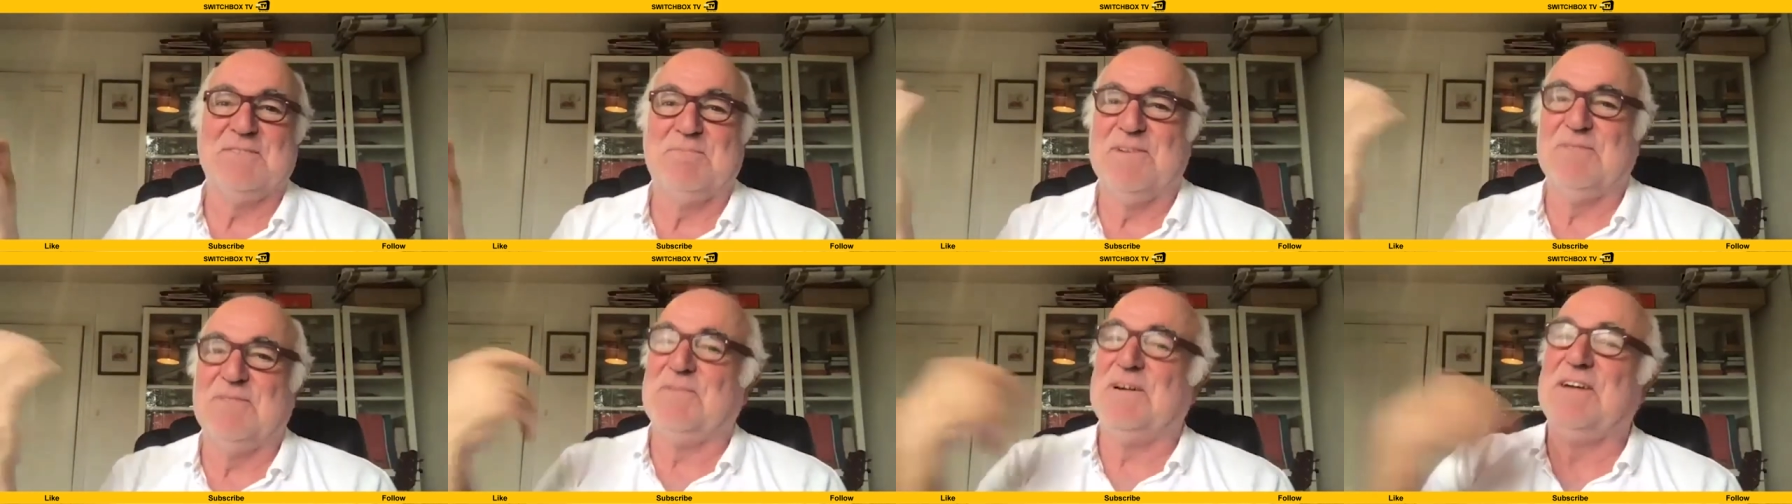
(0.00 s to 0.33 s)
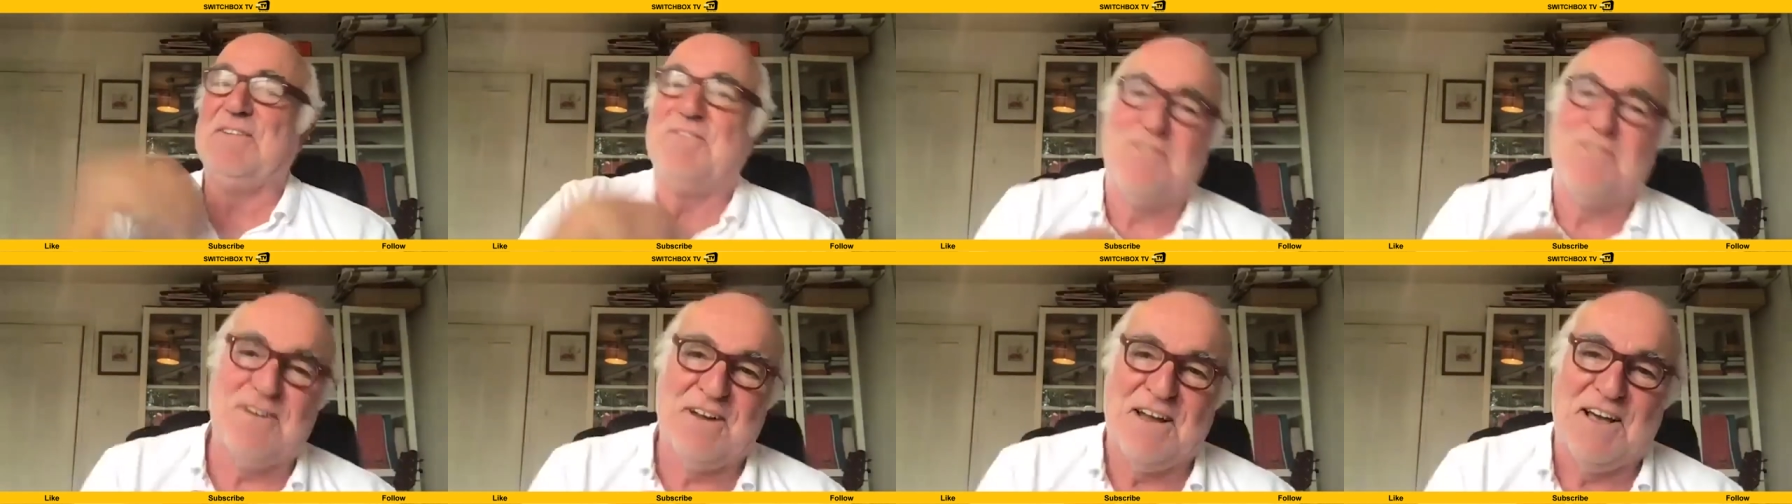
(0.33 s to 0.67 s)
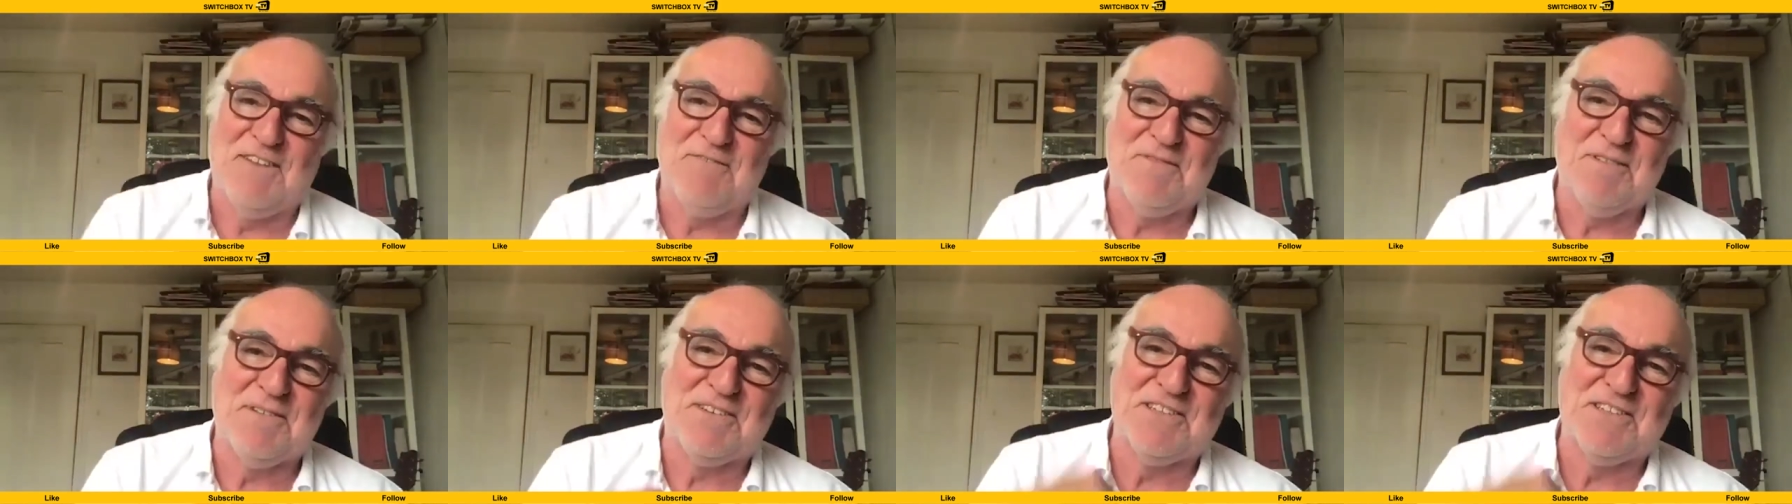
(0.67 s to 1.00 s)
But we're all
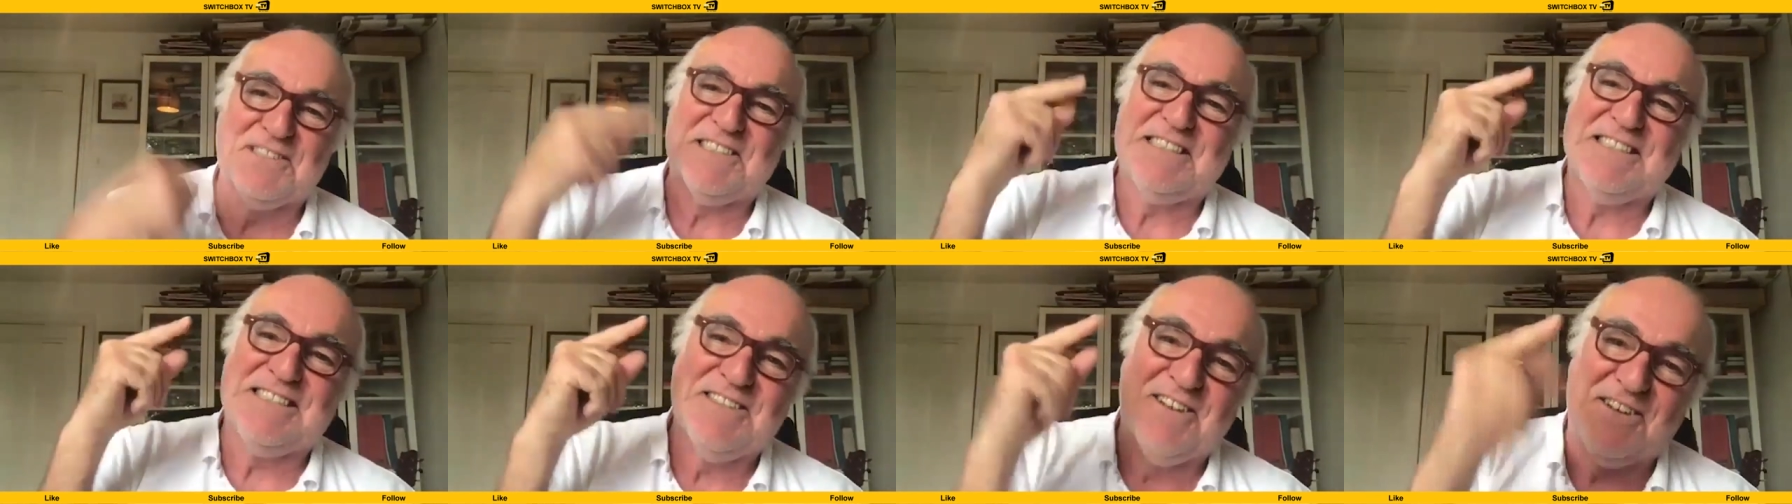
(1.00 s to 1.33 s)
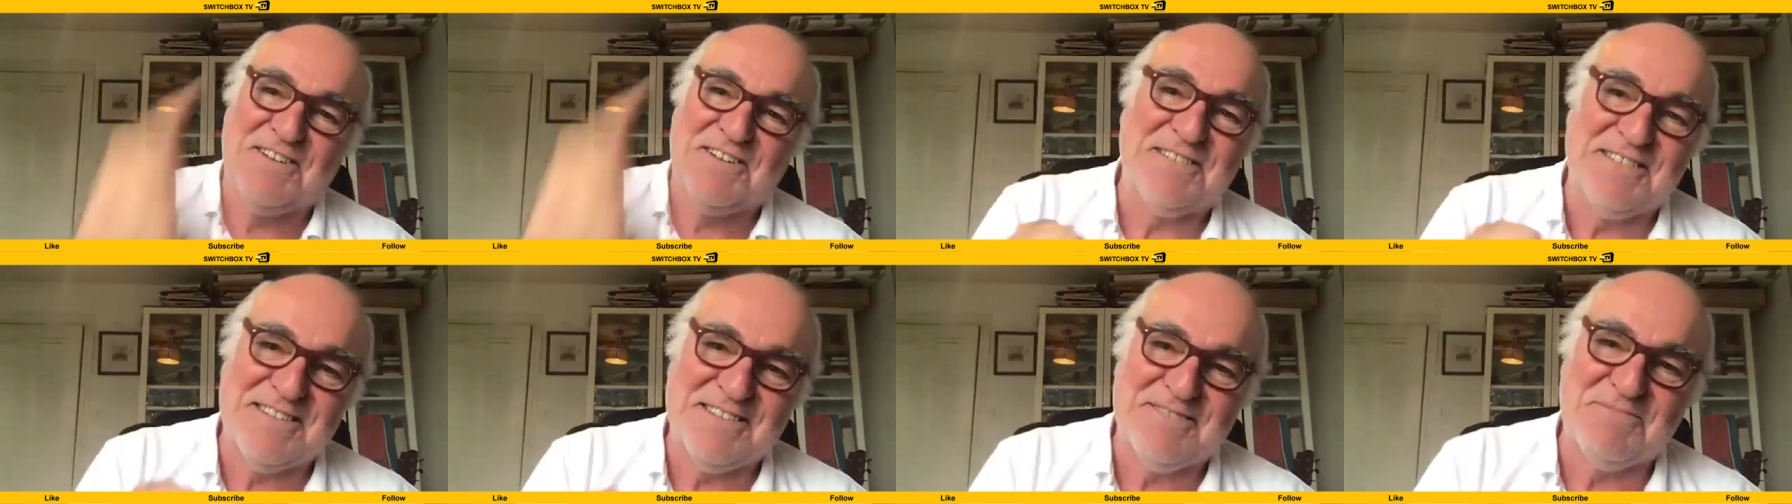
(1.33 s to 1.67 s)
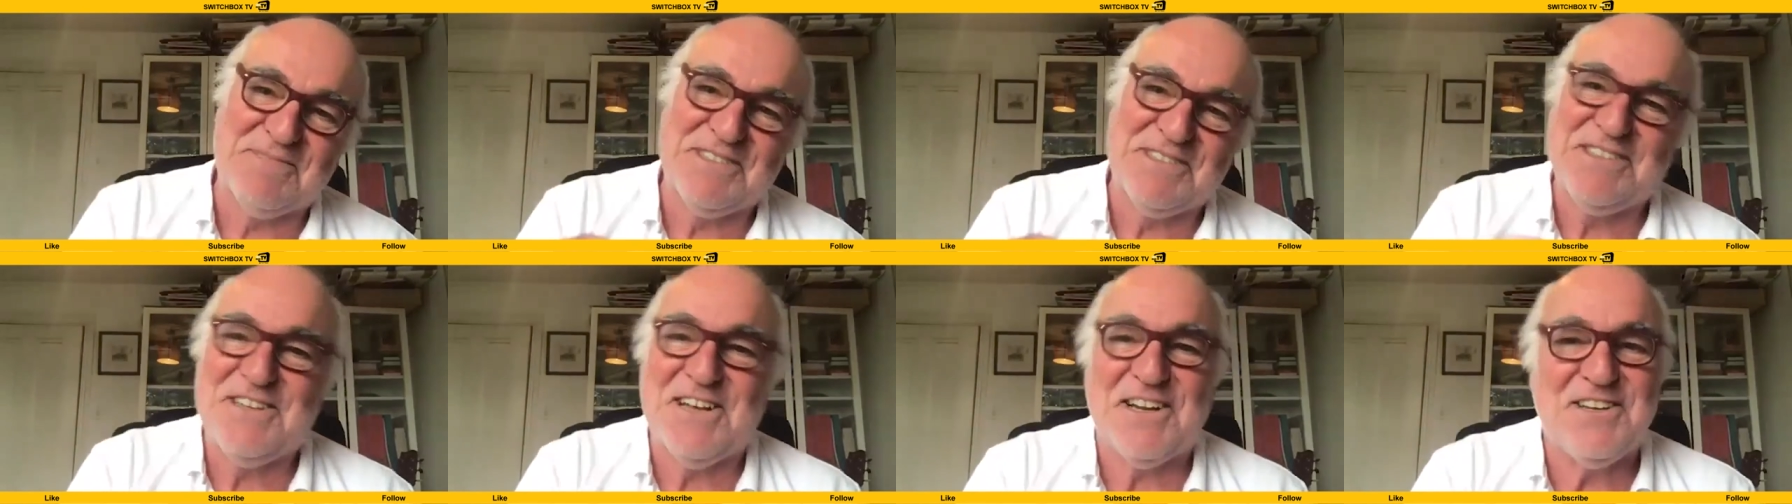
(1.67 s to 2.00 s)
laughing because he's not,
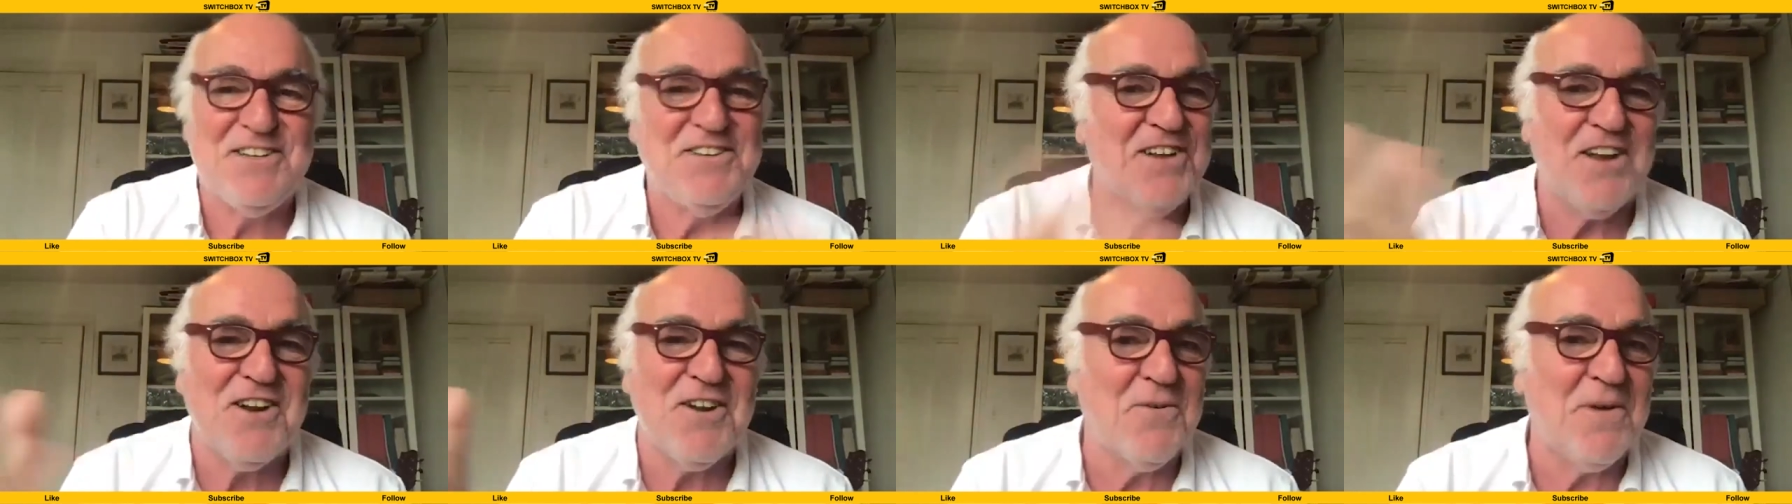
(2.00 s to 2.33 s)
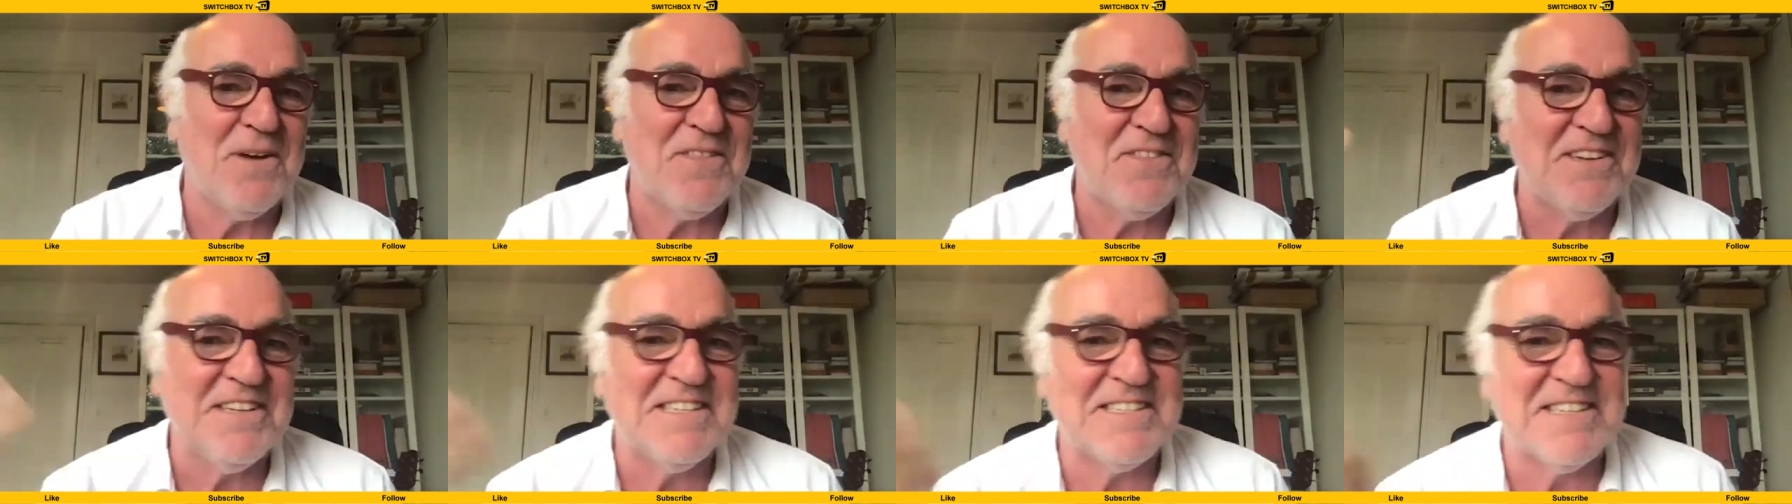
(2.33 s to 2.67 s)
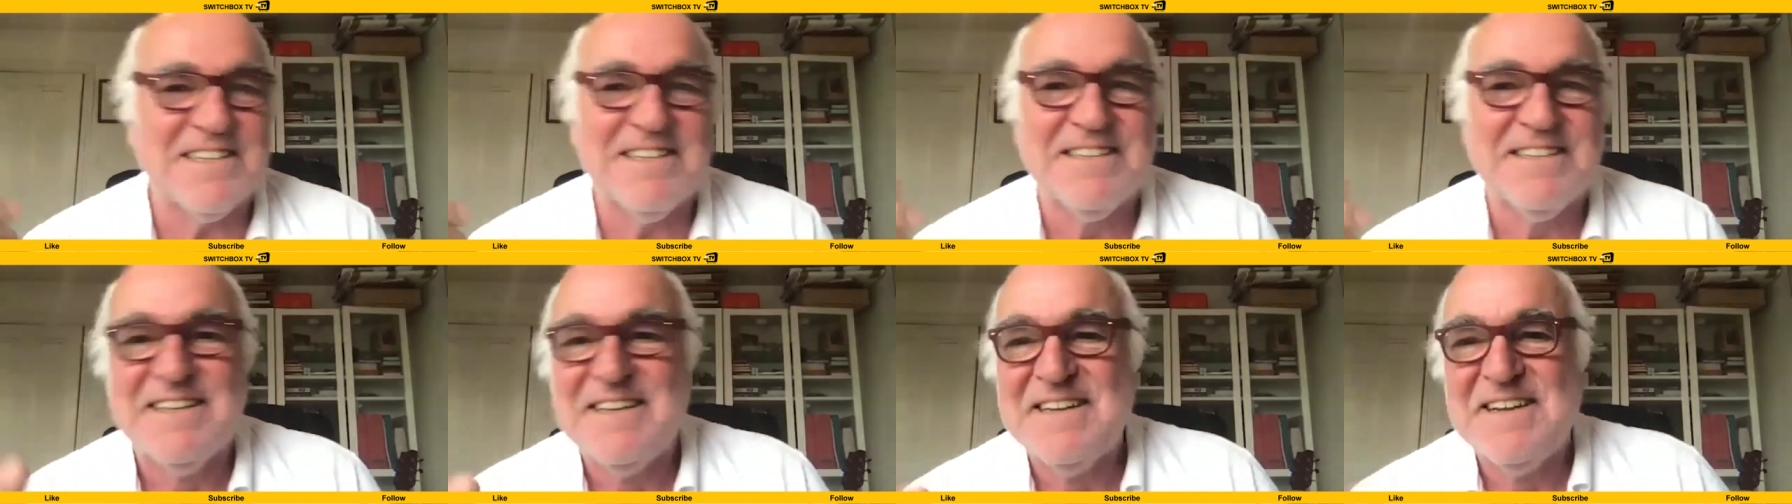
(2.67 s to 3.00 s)
you don't know whether he's
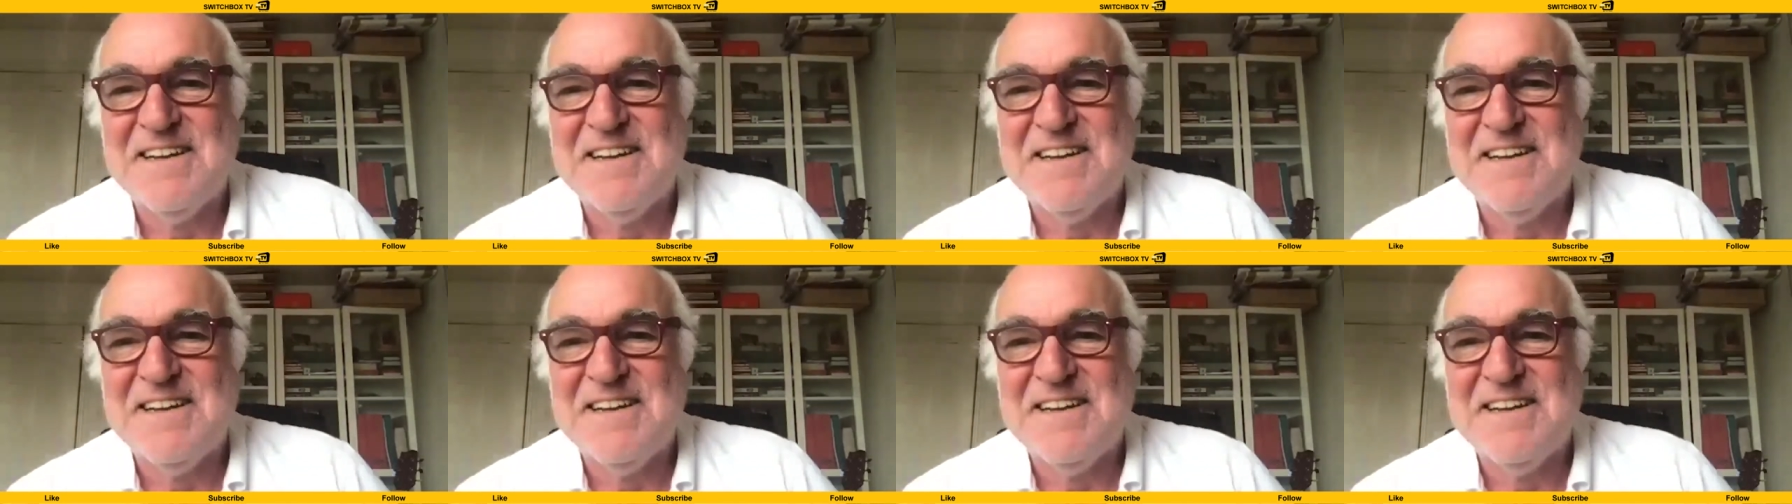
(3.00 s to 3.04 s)
an